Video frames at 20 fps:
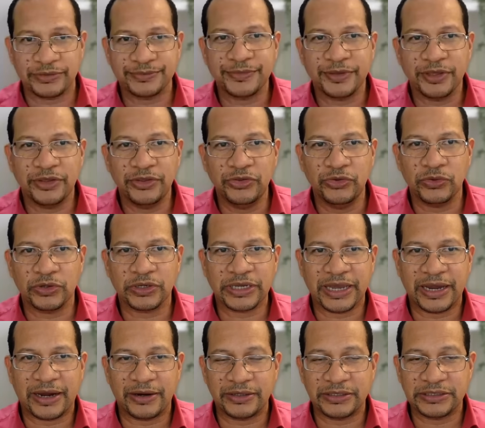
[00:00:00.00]
you are
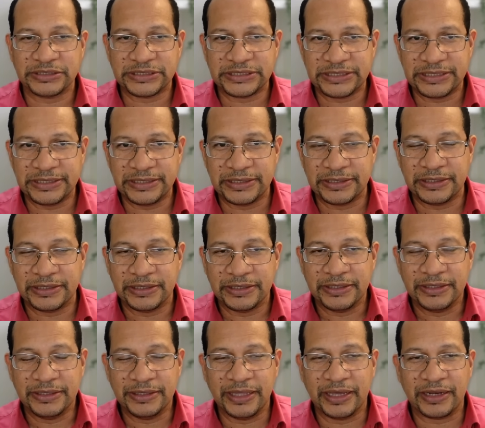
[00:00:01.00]
guaranteed
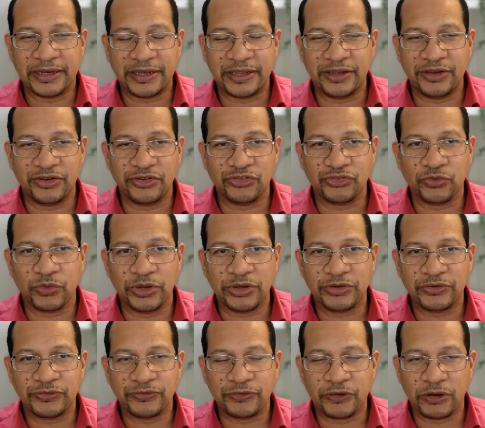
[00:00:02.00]
that it is going to
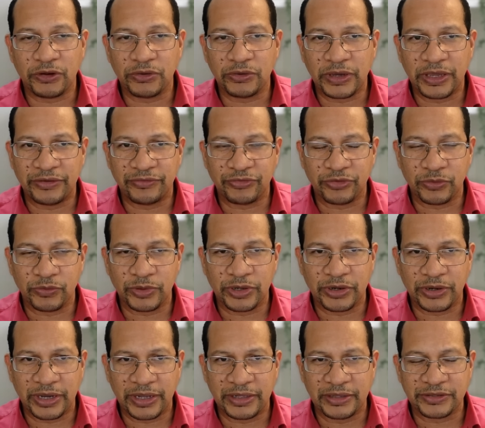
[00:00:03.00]
follow everywhere
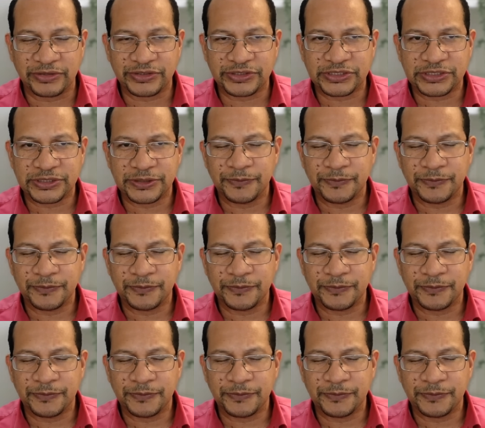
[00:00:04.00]
else.